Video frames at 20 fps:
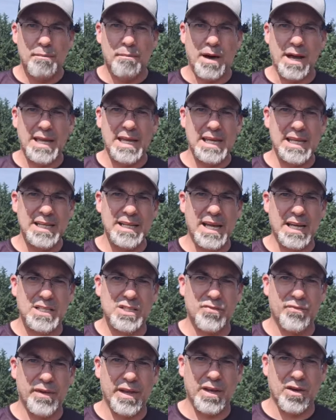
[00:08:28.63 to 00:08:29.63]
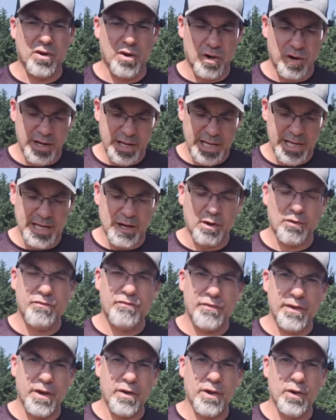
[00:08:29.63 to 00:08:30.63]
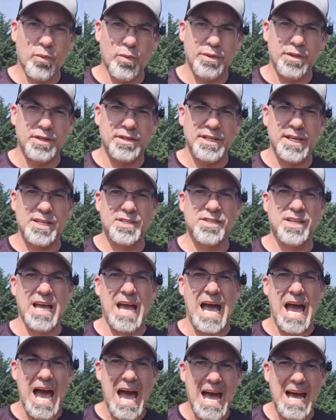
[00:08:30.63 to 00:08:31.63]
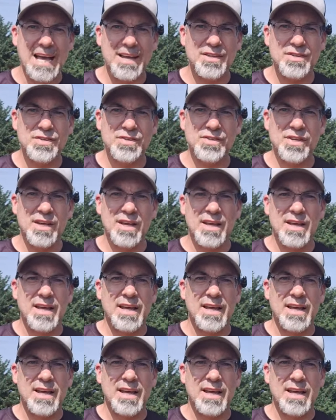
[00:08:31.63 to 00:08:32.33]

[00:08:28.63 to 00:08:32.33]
my index finger interfering with the disc as